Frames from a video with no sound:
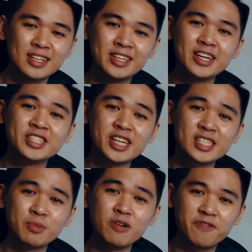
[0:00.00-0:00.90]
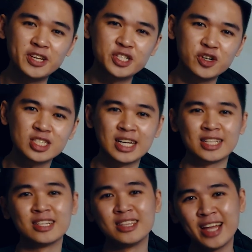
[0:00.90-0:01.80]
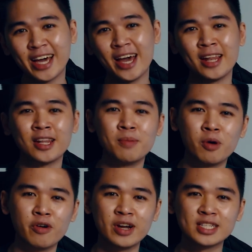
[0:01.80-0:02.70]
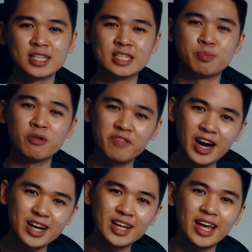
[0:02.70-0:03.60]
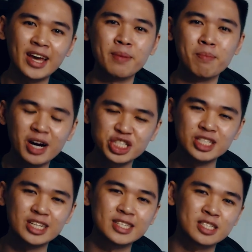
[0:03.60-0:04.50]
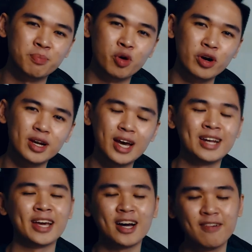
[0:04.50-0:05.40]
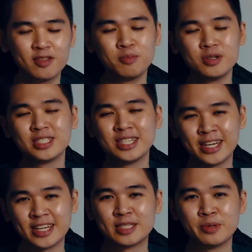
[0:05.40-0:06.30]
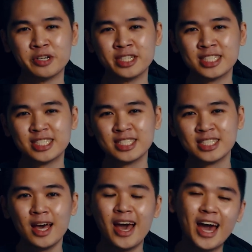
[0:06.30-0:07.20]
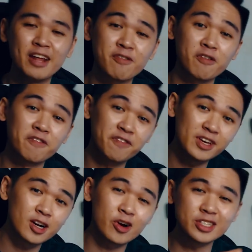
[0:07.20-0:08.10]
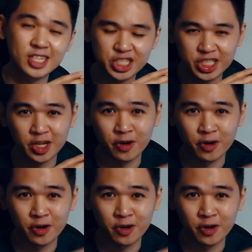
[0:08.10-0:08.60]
The adjustable features like the neck and lumbar rest has provided a much needed support and a comfortable sitting experience. And if your feet aren't touching the